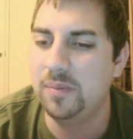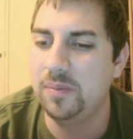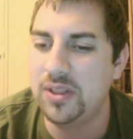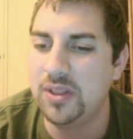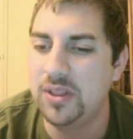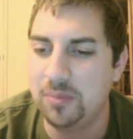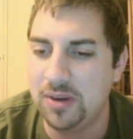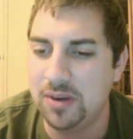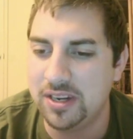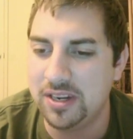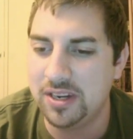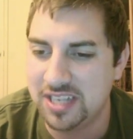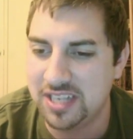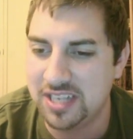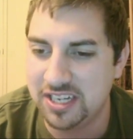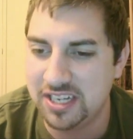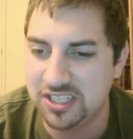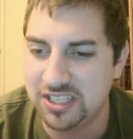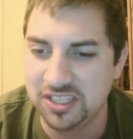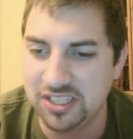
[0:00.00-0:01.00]
in the
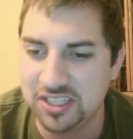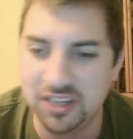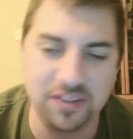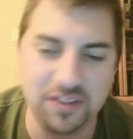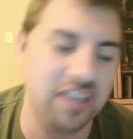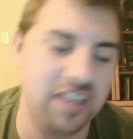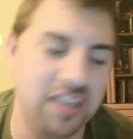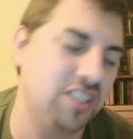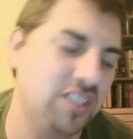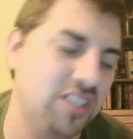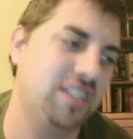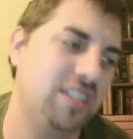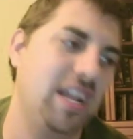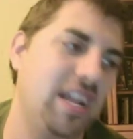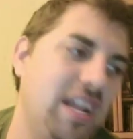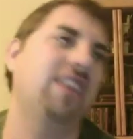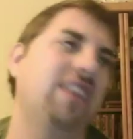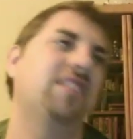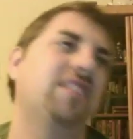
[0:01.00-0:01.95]
presentation of that task.